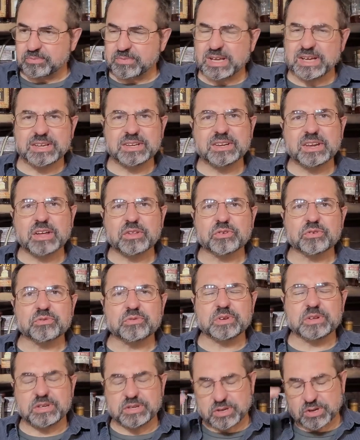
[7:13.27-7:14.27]
in another
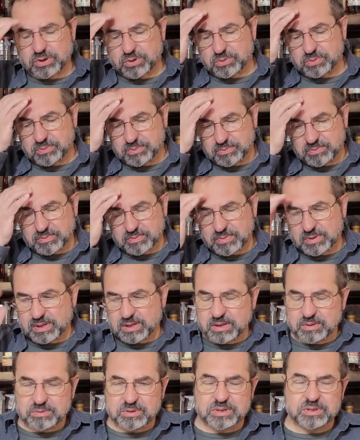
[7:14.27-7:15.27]
video,
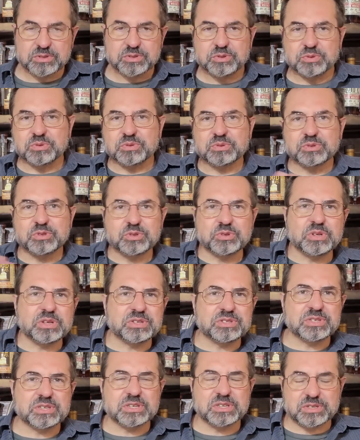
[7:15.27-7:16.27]
I'm going to do
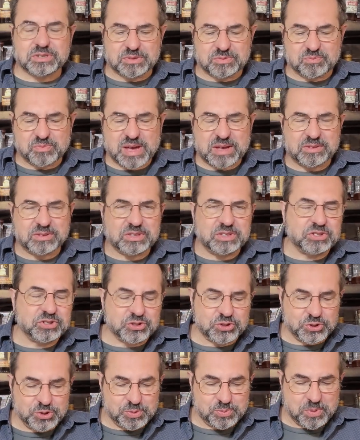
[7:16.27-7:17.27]
this in at
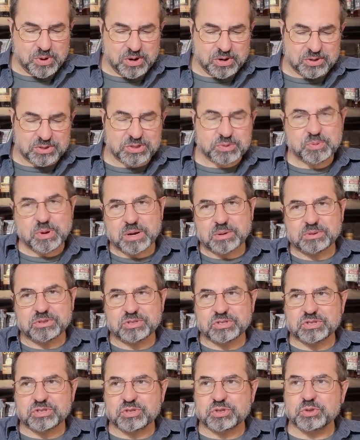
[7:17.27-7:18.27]
least 2 parts, probably
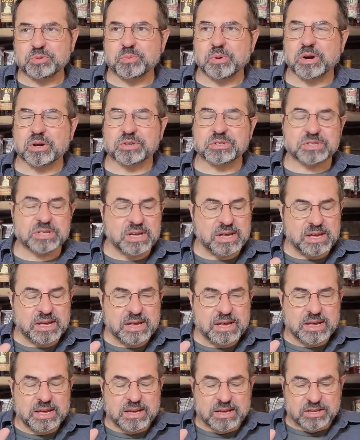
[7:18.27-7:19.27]
just 2 parts.
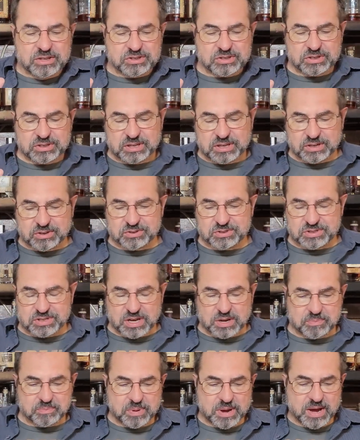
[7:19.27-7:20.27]
So here's the
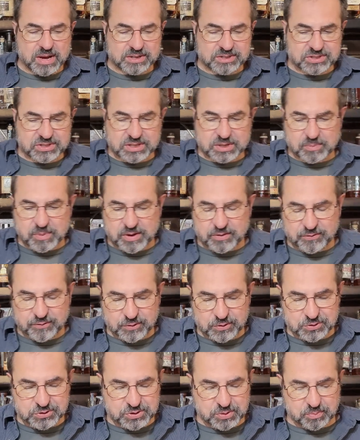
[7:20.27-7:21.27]
unboxing, my
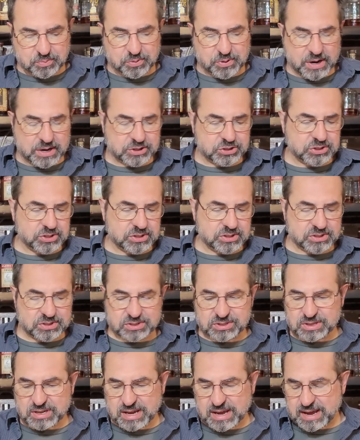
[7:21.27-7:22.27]
first
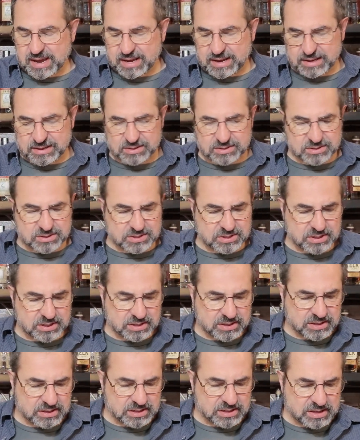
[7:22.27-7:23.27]
impressions, and
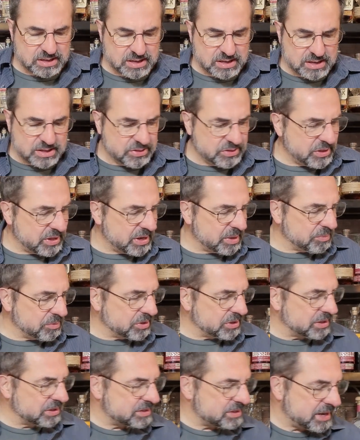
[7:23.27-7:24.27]
then I'm
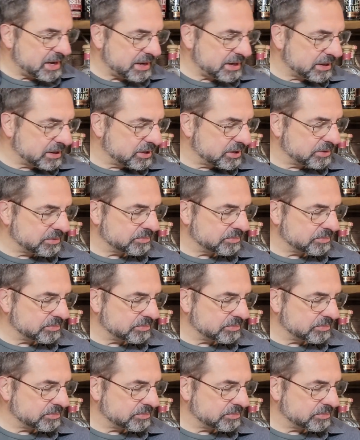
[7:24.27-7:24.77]
going to take